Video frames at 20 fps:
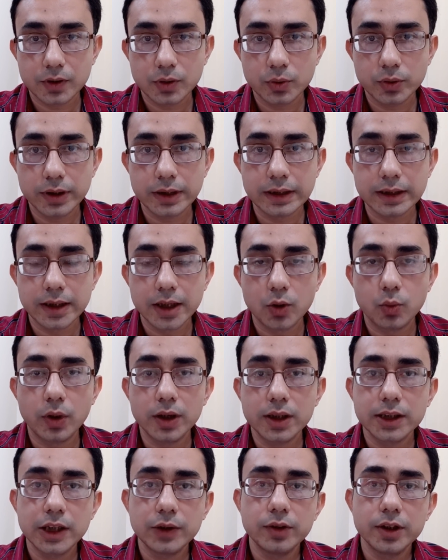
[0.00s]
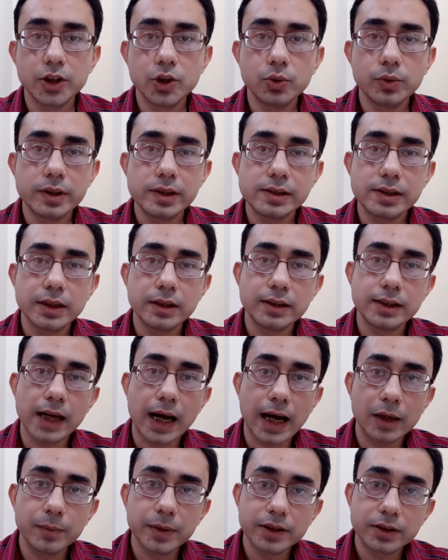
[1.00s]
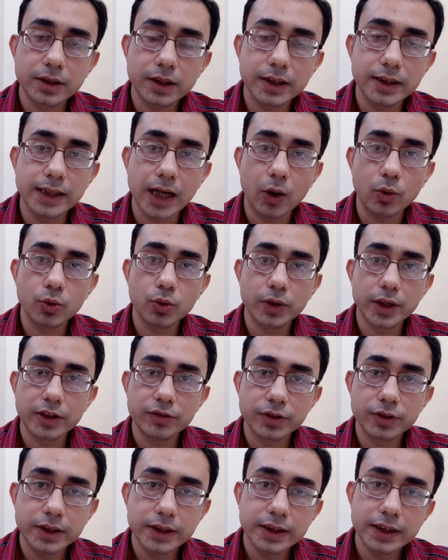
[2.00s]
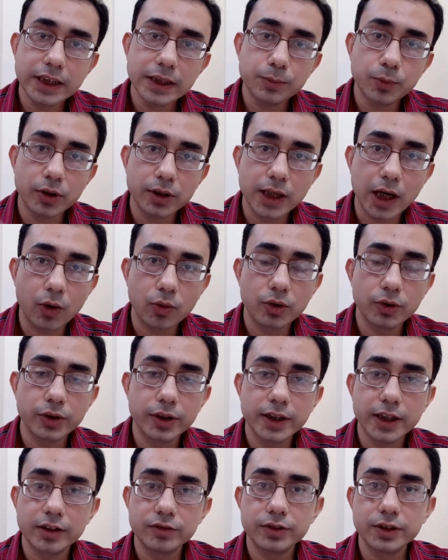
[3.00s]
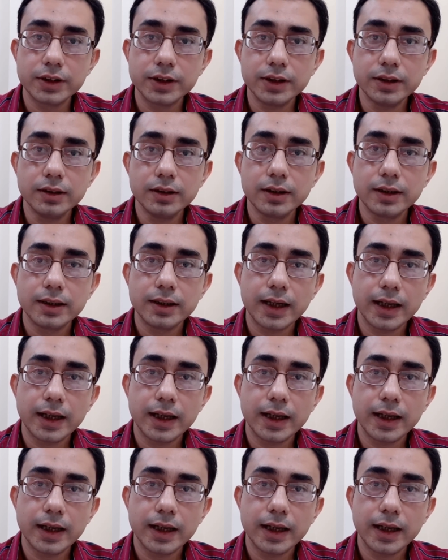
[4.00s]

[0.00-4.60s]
Okay, what they will do is they'll arbitrarily download everything, keep on downloading everything,